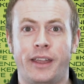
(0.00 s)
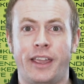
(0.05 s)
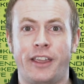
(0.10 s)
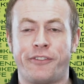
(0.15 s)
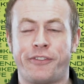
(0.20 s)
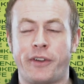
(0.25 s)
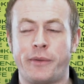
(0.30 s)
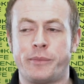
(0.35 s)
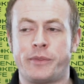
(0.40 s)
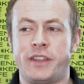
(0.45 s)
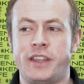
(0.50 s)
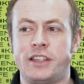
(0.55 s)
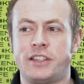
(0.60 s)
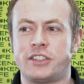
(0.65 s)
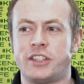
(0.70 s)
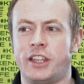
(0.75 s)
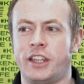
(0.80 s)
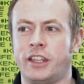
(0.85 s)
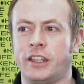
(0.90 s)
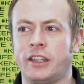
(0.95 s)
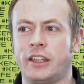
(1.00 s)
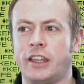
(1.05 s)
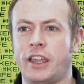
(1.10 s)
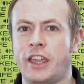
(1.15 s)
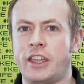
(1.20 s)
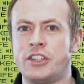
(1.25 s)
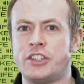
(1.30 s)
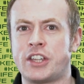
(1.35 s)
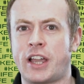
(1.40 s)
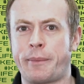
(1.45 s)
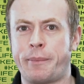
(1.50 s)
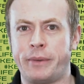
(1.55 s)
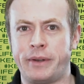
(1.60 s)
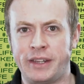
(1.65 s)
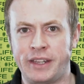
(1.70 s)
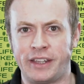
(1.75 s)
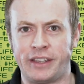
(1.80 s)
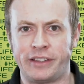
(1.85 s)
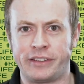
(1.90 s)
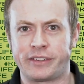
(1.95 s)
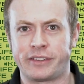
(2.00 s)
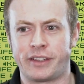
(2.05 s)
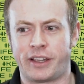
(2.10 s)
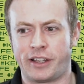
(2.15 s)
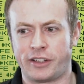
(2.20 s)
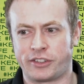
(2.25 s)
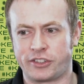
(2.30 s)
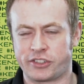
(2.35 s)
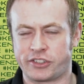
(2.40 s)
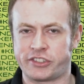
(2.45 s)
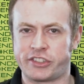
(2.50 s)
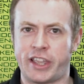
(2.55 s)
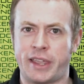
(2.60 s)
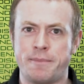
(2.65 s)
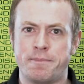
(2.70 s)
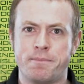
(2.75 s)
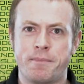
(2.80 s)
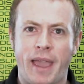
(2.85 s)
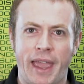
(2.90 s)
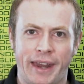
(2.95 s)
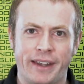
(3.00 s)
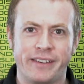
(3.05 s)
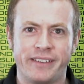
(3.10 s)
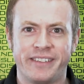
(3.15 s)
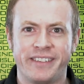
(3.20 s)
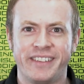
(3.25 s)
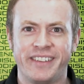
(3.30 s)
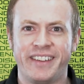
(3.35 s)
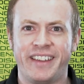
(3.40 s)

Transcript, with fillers: If I'm teaching in Japanese, I'd just say men.